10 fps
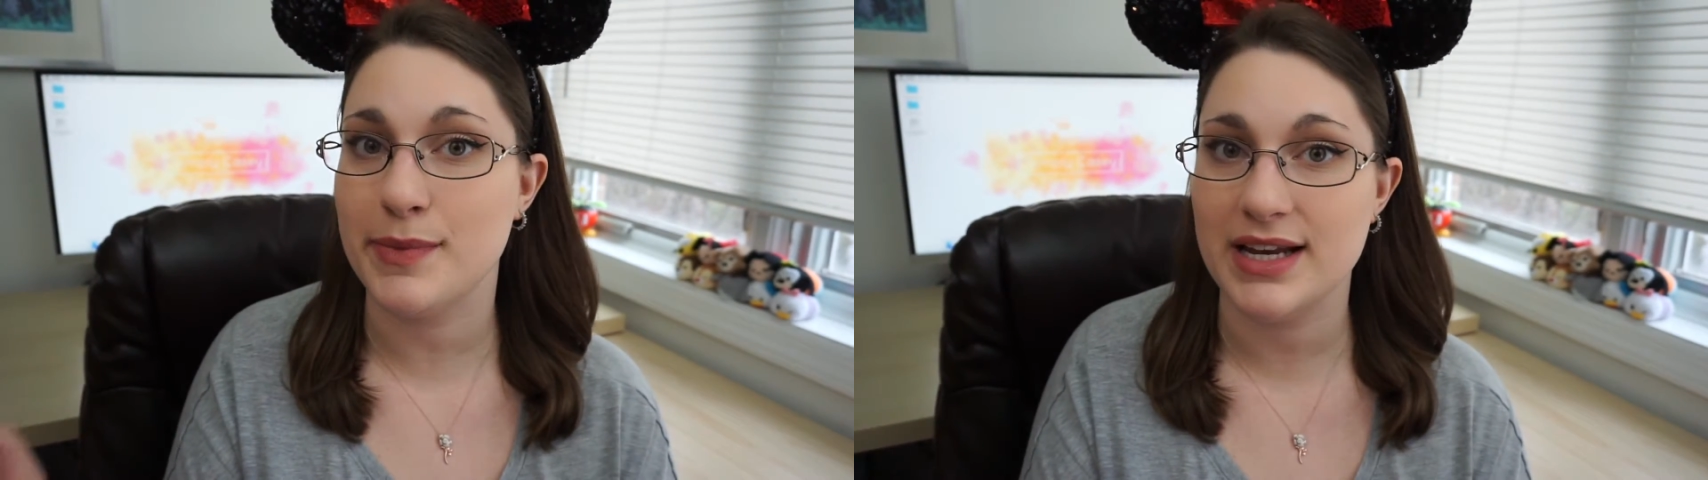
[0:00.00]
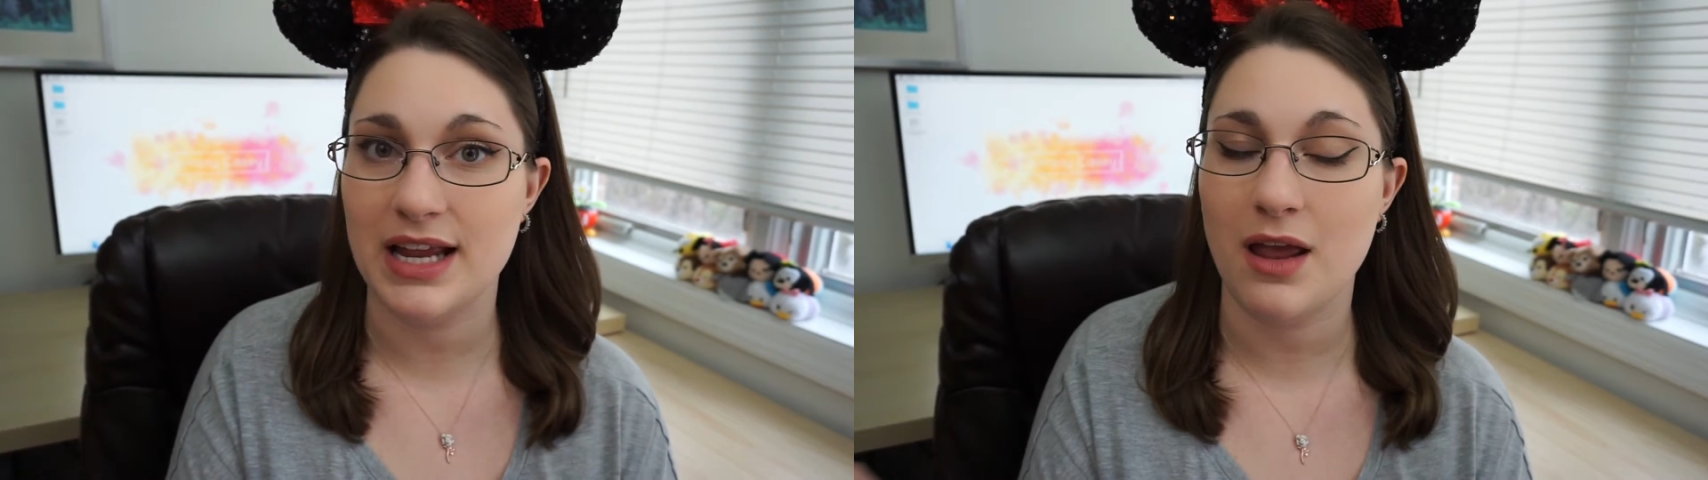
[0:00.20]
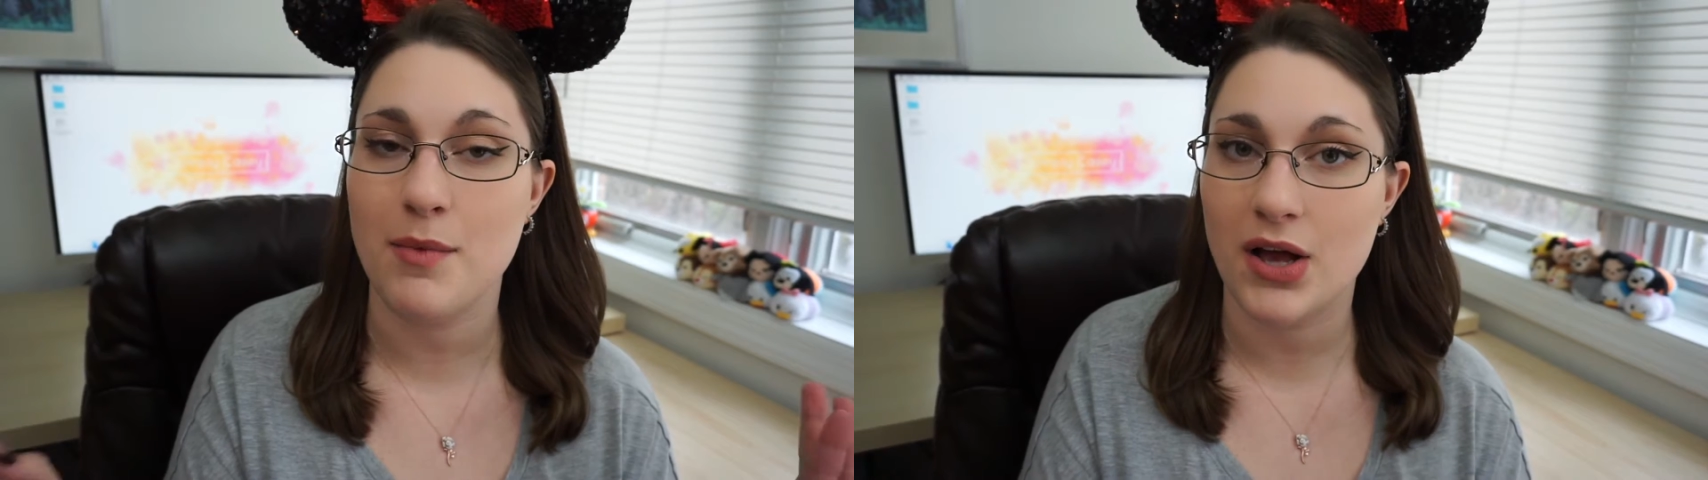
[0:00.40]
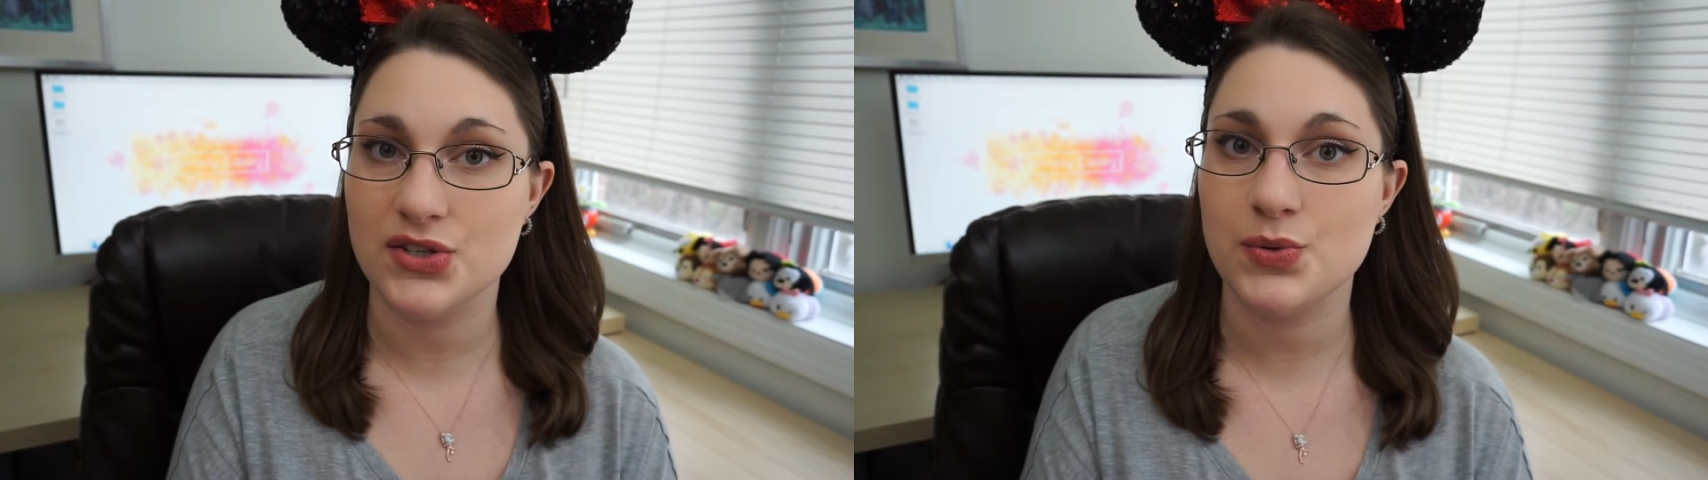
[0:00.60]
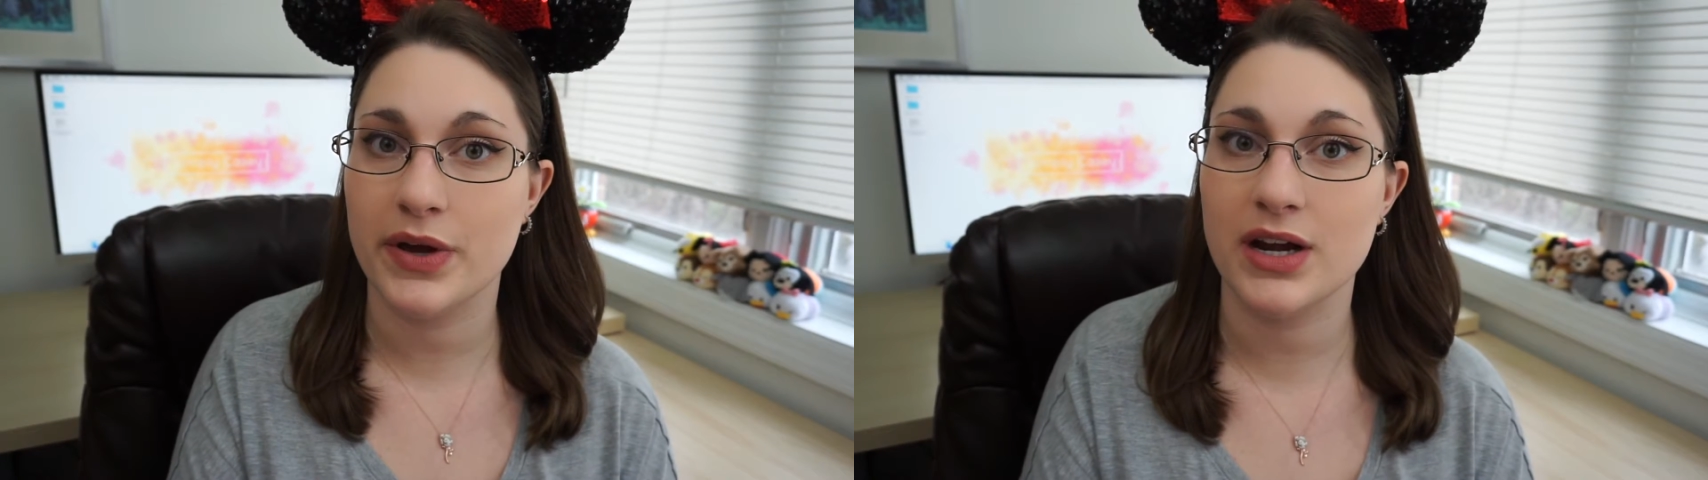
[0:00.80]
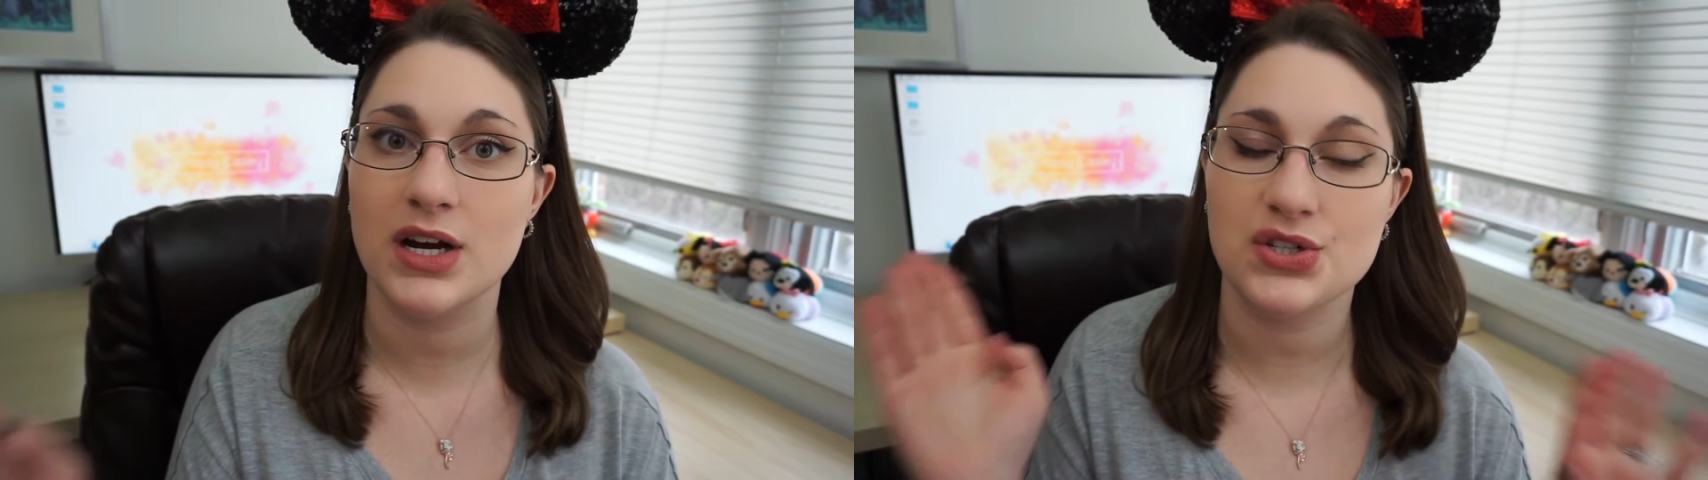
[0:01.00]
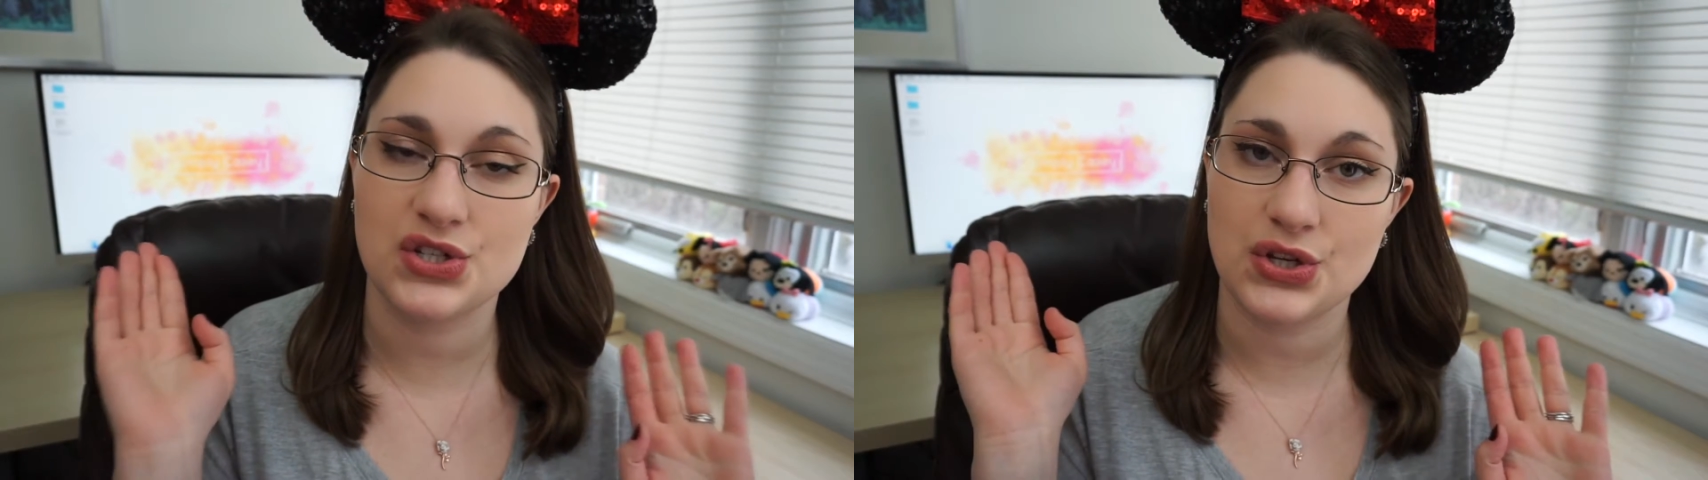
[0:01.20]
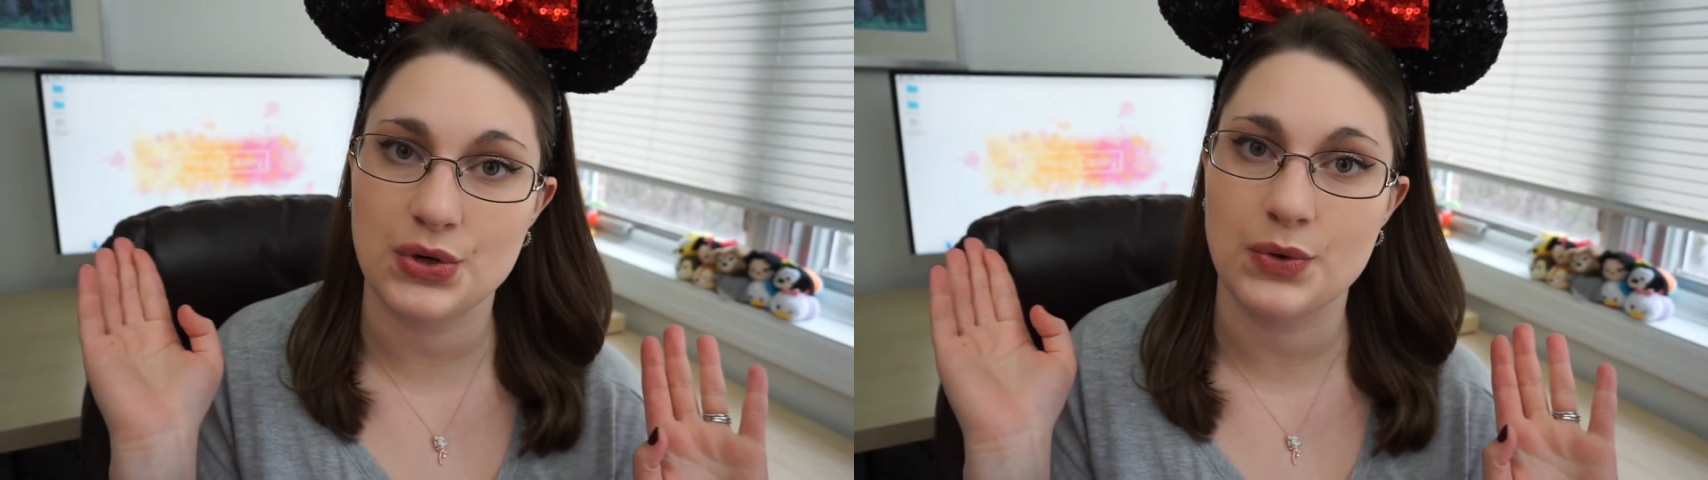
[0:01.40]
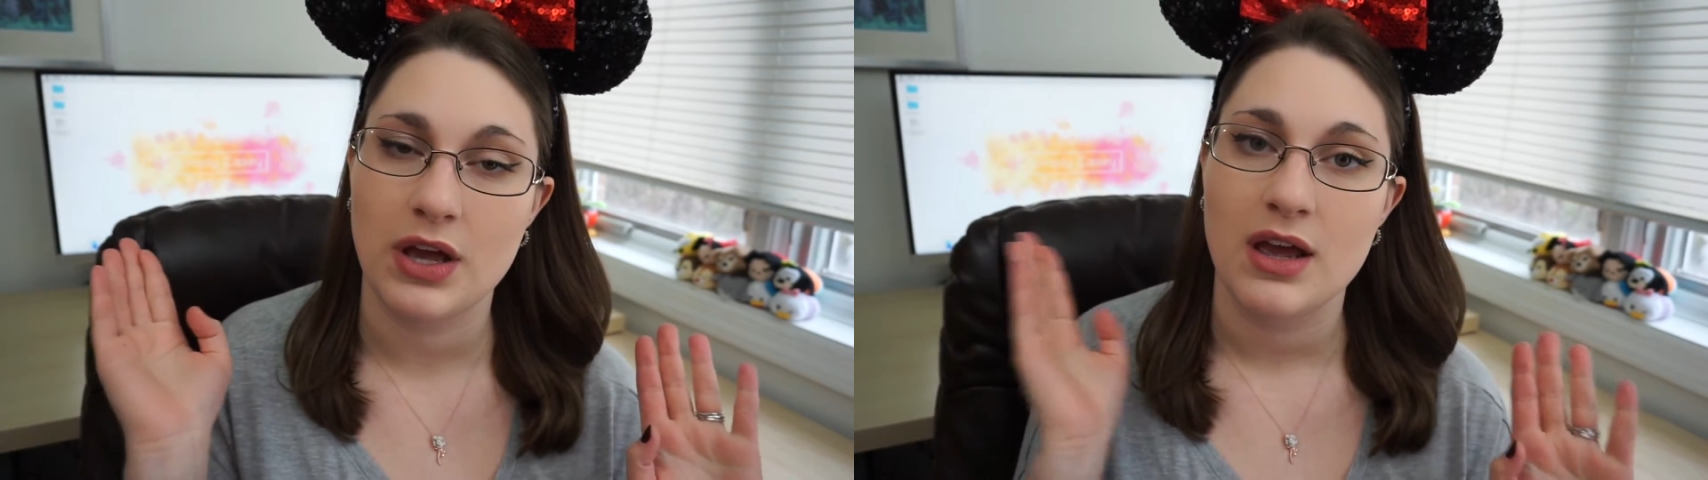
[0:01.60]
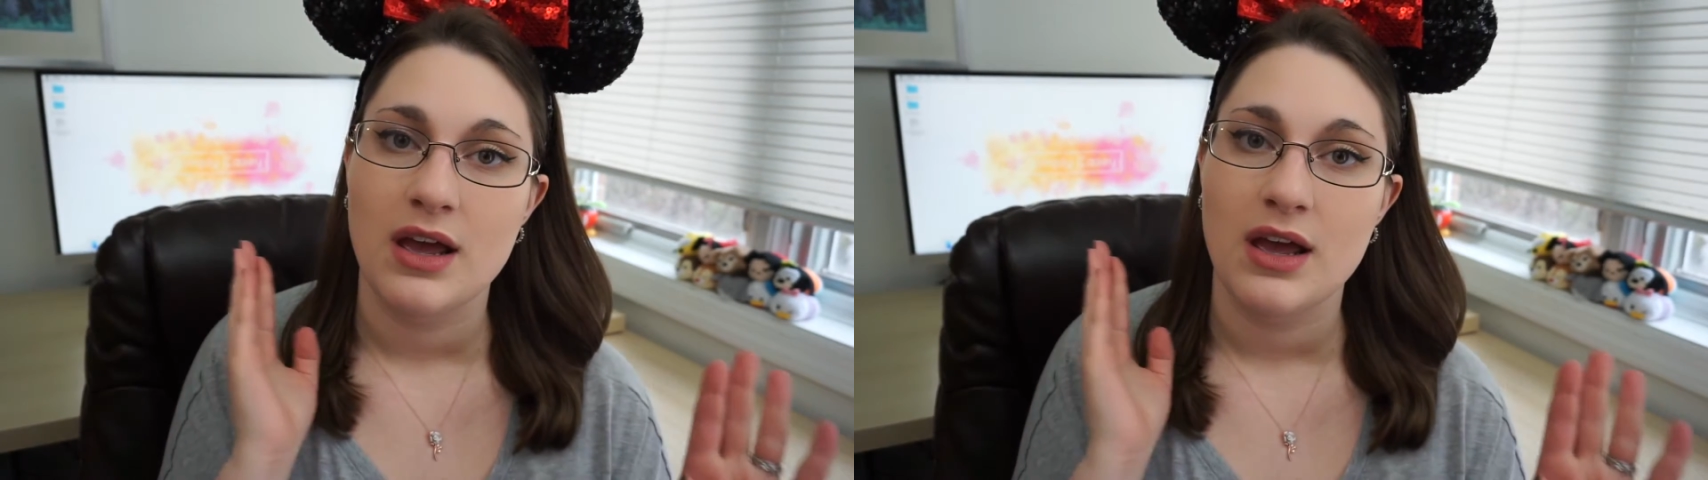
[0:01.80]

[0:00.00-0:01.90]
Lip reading: my name on Twitter to